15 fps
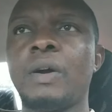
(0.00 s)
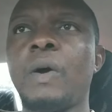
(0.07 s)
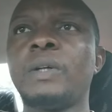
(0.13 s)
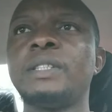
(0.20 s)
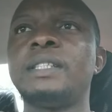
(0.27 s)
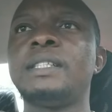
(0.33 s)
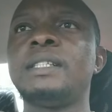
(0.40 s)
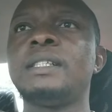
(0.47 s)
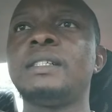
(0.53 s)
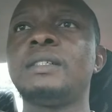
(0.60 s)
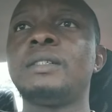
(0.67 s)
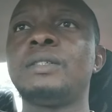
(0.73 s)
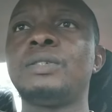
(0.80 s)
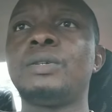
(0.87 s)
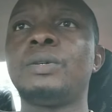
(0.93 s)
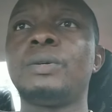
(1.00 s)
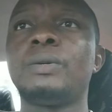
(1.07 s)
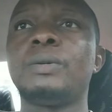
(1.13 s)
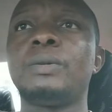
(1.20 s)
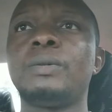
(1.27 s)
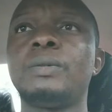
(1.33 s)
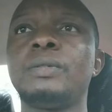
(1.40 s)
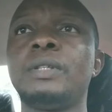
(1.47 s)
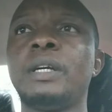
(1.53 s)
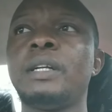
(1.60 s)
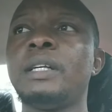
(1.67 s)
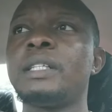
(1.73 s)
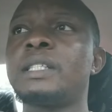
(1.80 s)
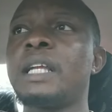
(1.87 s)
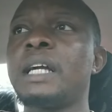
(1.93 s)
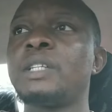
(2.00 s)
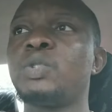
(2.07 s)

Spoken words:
Until they reach